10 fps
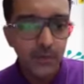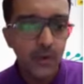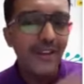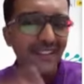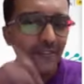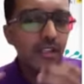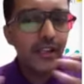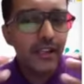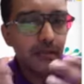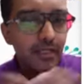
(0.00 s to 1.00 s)
Not
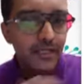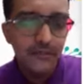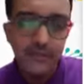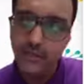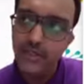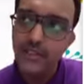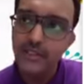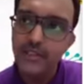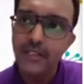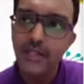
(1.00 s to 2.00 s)
everything can be self-serviced.
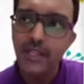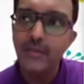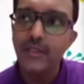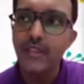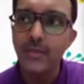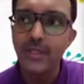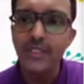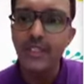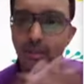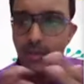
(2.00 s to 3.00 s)
At the same time, I think with
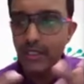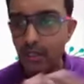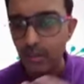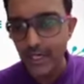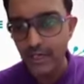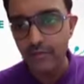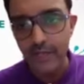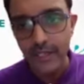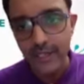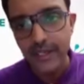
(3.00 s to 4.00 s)
the with the advent of
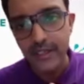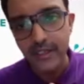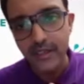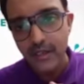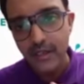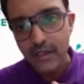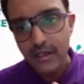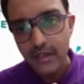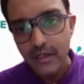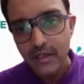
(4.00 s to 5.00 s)
AI,
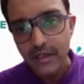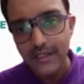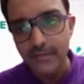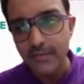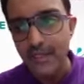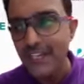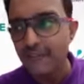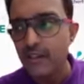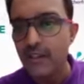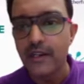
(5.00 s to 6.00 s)
uh, it's
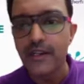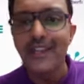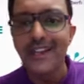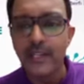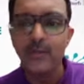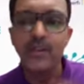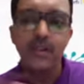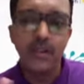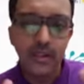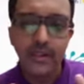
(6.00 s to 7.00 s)
believed that AI
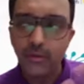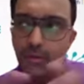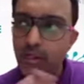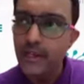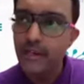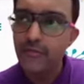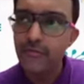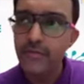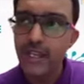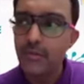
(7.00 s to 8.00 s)
will, you know, kind of
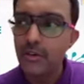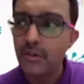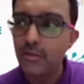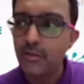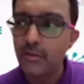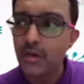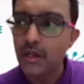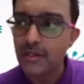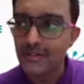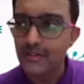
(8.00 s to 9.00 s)
be able to
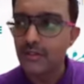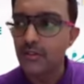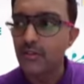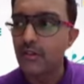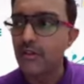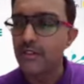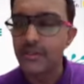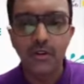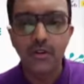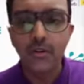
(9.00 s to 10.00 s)
answer or
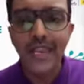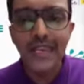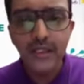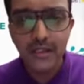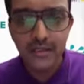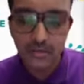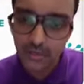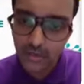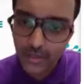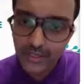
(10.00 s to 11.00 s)
respond to any
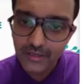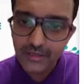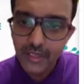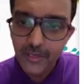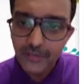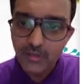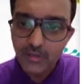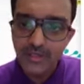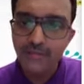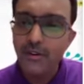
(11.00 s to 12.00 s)
customer queries.
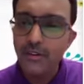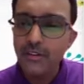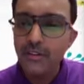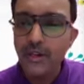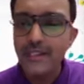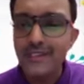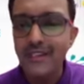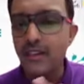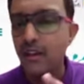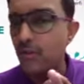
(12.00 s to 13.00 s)
But it's important to
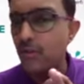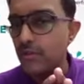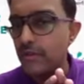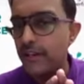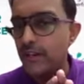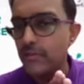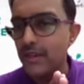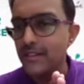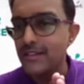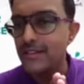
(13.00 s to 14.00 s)
understand how
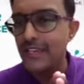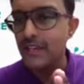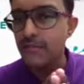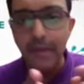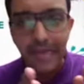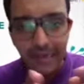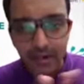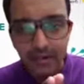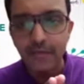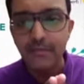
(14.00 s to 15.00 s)
enterprises can
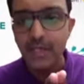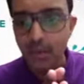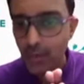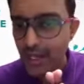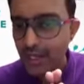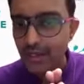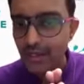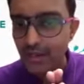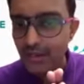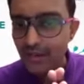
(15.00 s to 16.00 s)
blend them in a way
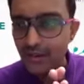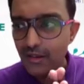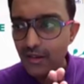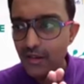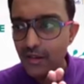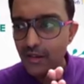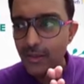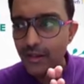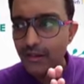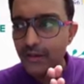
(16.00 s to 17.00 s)
uh,
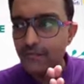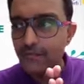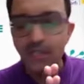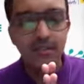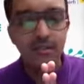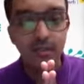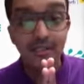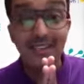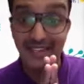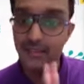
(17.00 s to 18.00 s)
where
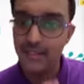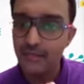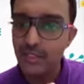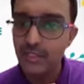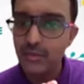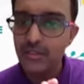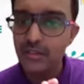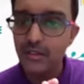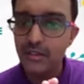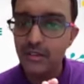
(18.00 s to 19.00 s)
customers can self-service
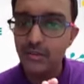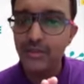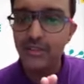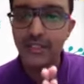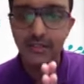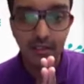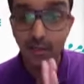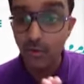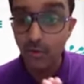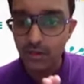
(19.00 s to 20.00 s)
certain things that
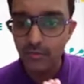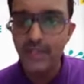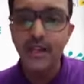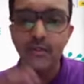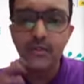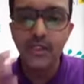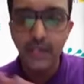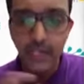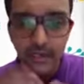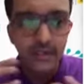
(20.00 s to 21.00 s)
they want without the
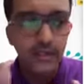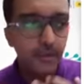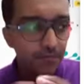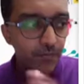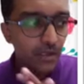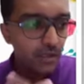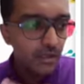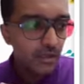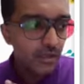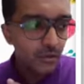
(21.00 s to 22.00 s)
need
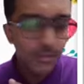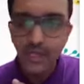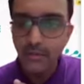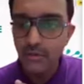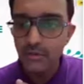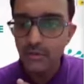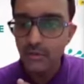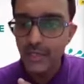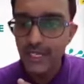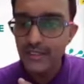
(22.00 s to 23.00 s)
uh, to be able to talk
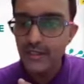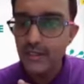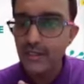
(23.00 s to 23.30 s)
to an agent.